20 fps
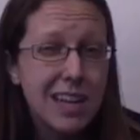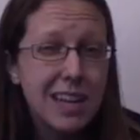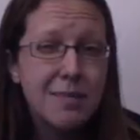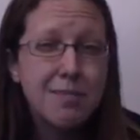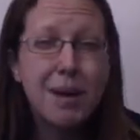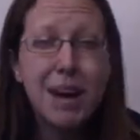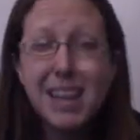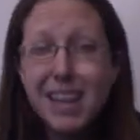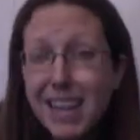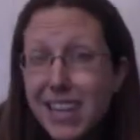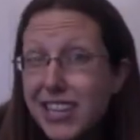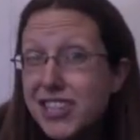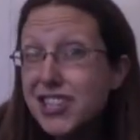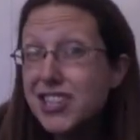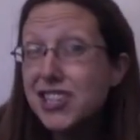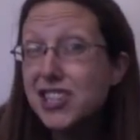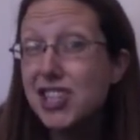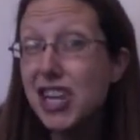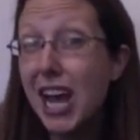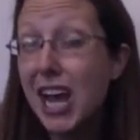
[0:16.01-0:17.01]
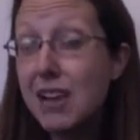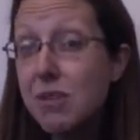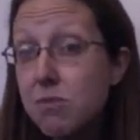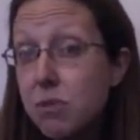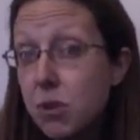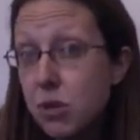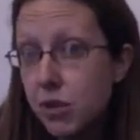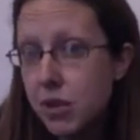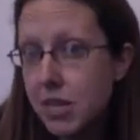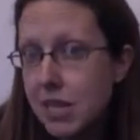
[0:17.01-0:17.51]
But in
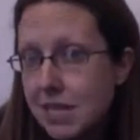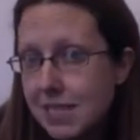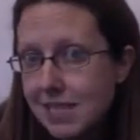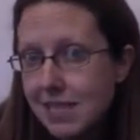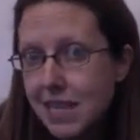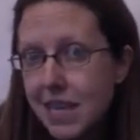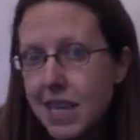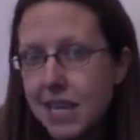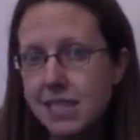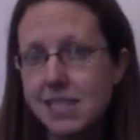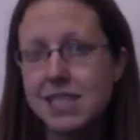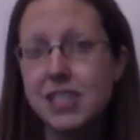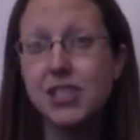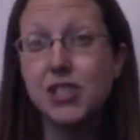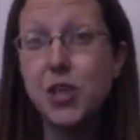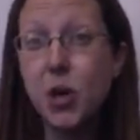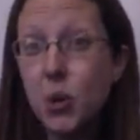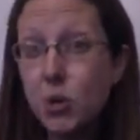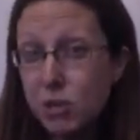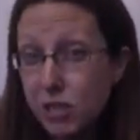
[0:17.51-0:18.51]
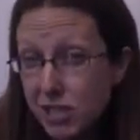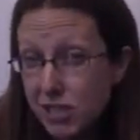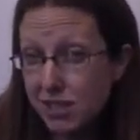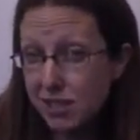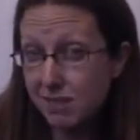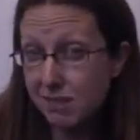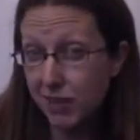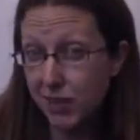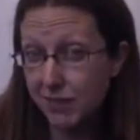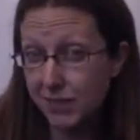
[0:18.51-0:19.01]
general, these things that don't just
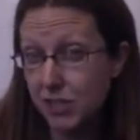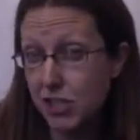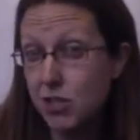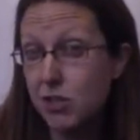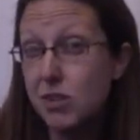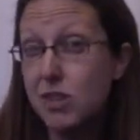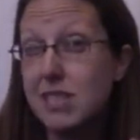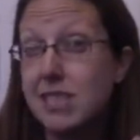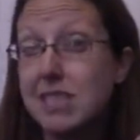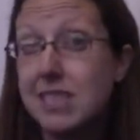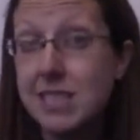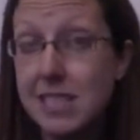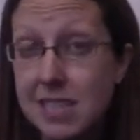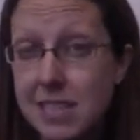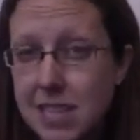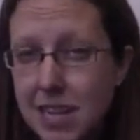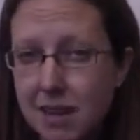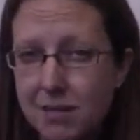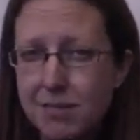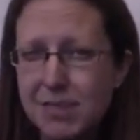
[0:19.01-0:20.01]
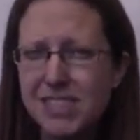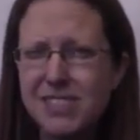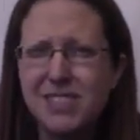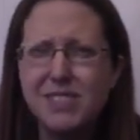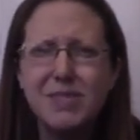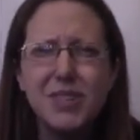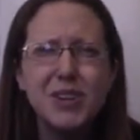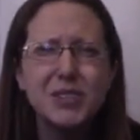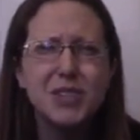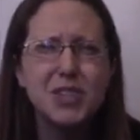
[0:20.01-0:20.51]
involve students listening, but
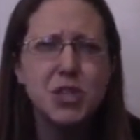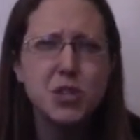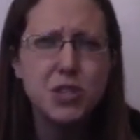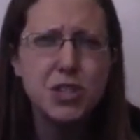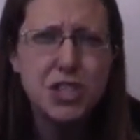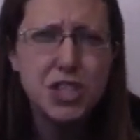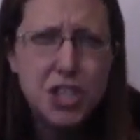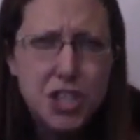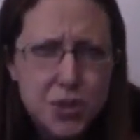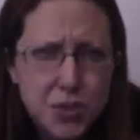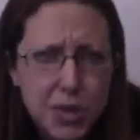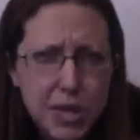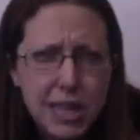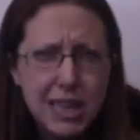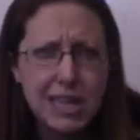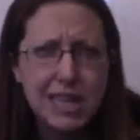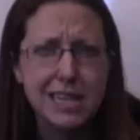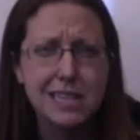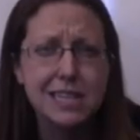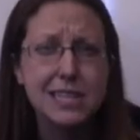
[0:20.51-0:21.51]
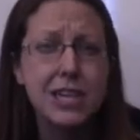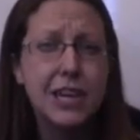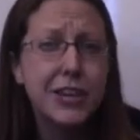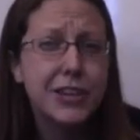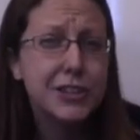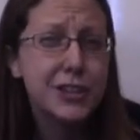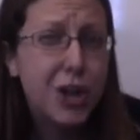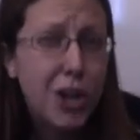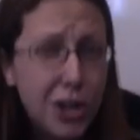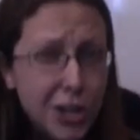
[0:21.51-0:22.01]
involve students doing things,
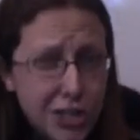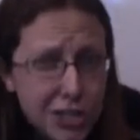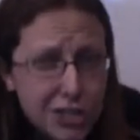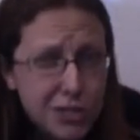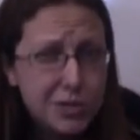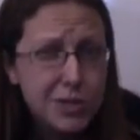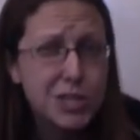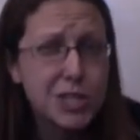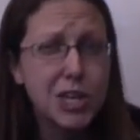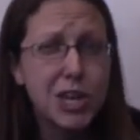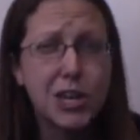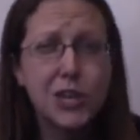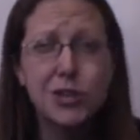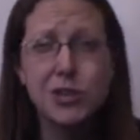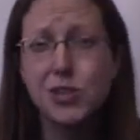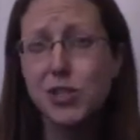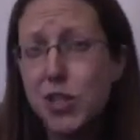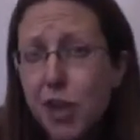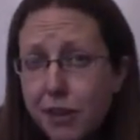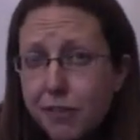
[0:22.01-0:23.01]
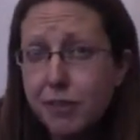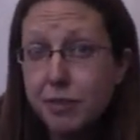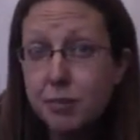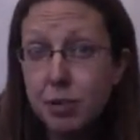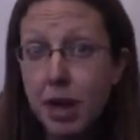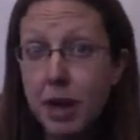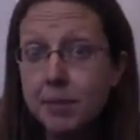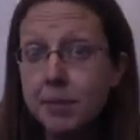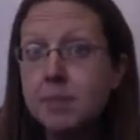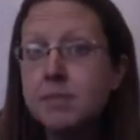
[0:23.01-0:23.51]
talking to each other, solving
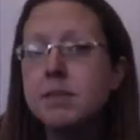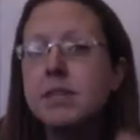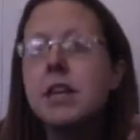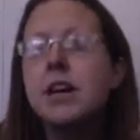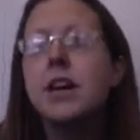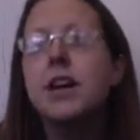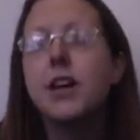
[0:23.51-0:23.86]
problems,